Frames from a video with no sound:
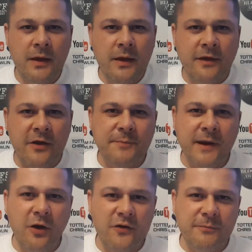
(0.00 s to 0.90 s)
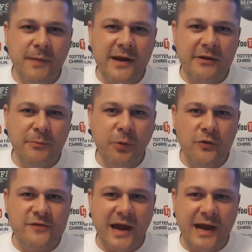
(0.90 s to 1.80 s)
There has been lots of media
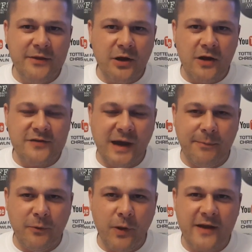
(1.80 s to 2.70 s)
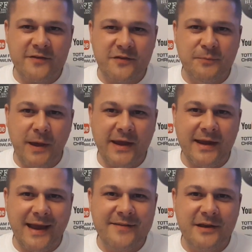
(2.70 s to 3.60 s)
reports out in the last couple of weeks
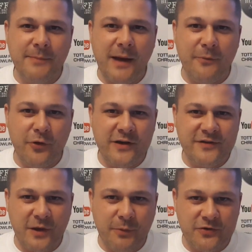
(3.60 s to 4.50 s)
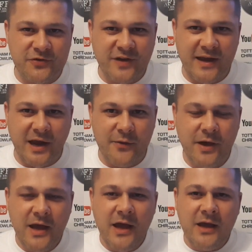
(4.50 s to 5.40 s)
speculating about Mauricio Pochettino
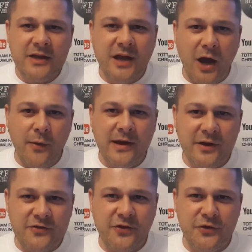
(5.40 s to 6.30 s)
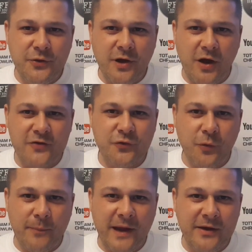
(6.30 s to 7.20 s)
Going to Newcastle,
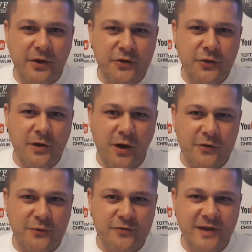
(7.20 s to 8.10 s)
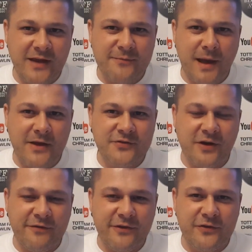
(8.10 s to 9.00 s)
being Newcastle's next manager
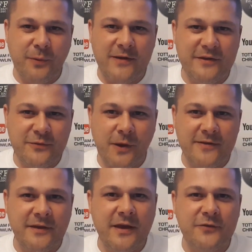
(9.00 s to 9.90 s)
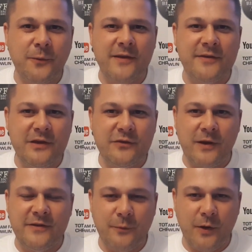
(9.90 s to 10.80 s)
for the
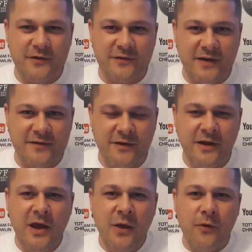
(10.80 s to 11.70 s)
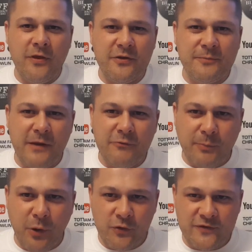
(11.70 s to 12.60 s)
2020-2021 season. Well, there has been
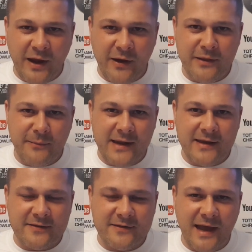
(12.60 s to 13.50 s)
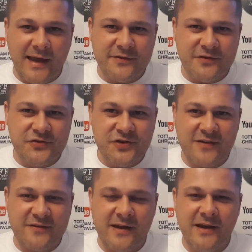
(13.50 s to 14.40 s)
reports out in the media today
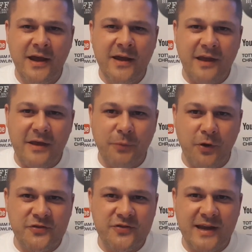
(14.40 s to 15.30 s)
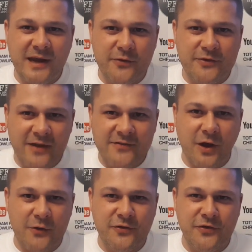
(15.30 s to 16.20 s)
suggesting that if Pochettino does
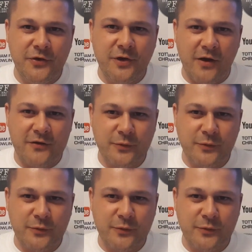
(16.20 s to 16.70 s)
go to Newcastle